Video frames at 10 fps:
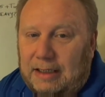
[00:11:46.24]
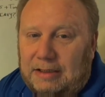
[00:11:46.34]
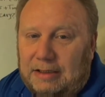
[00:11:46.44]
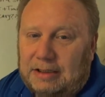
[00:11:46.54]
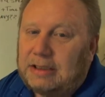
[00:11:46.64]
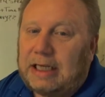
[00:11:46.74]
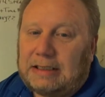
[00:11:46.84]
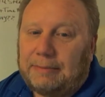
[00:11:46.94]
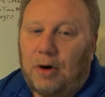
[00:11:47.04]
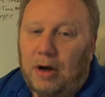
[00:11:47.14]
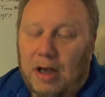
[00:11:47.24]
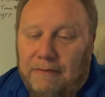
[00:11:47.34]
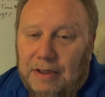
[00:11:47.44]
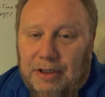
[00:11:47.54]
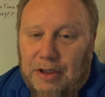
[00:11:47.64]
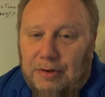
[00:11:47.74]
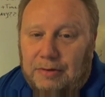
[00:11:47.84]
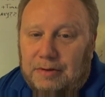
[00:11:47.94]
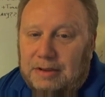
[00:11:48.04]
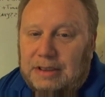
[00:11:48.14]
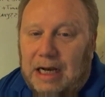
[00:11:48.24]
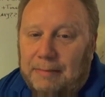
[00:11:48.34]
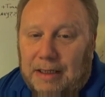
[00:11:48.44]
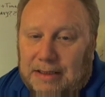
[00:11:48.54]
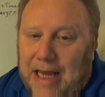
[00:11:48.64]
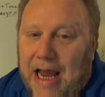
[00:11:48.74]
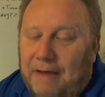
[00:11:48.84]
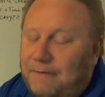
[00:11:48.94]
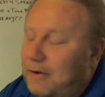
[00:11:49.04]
Just that simple. Or 11 to 2. It's not a must-have.